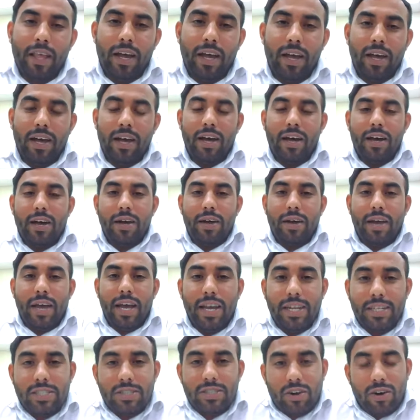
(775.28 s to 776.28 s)

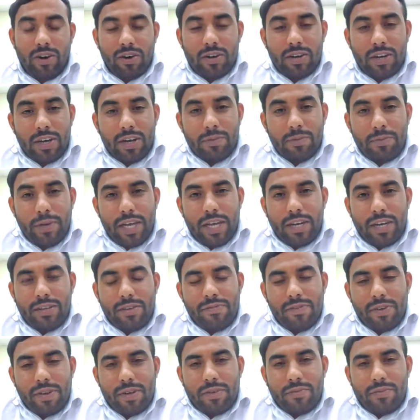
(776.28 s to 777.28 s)
as the Hong Kong
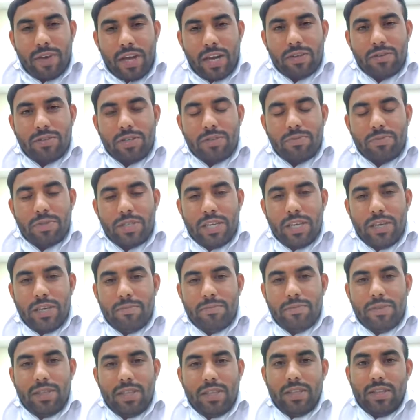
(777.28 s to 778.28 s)
PhD Fellowship
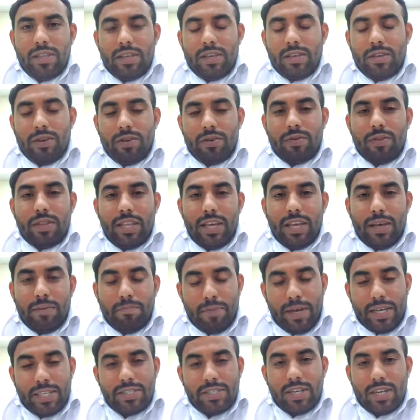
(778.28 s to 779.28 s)
Scheme, they
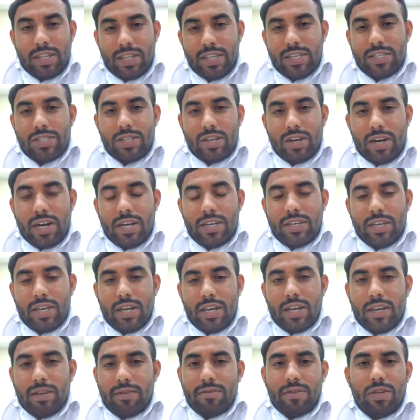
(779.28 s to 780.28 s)
mentioned this
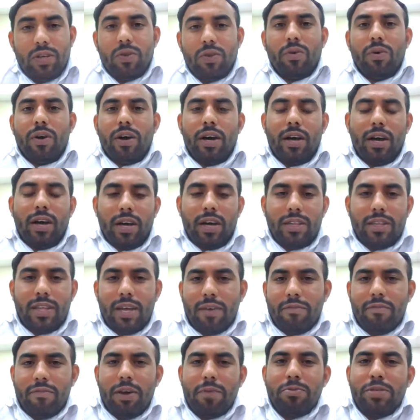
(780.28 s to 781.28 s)
criteria, on the
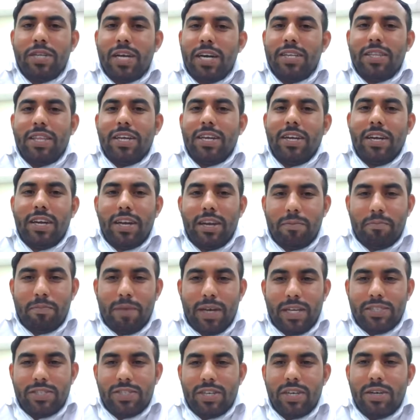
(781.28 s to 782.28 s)
website they didn't
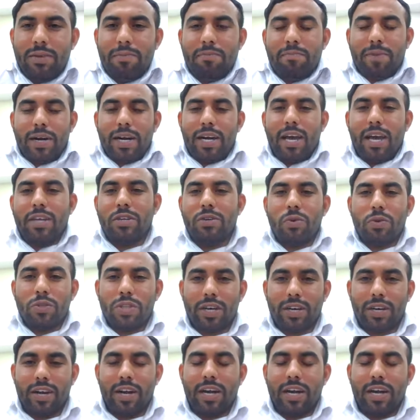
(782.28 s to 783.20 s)
mention, but I know the